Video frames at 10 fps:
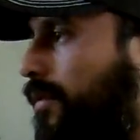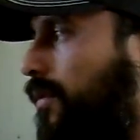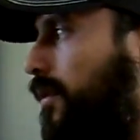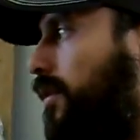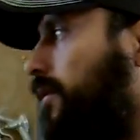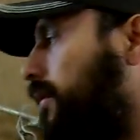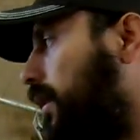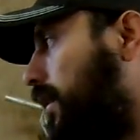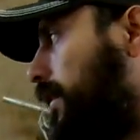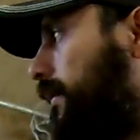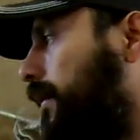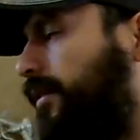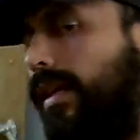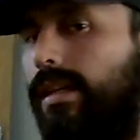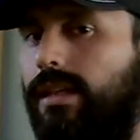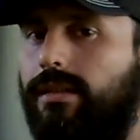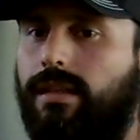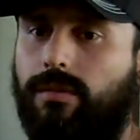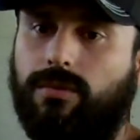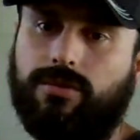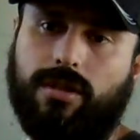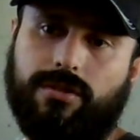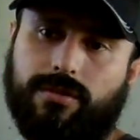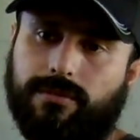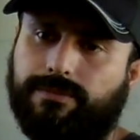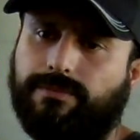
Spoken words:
it for you. They'll take it, they won't charge you.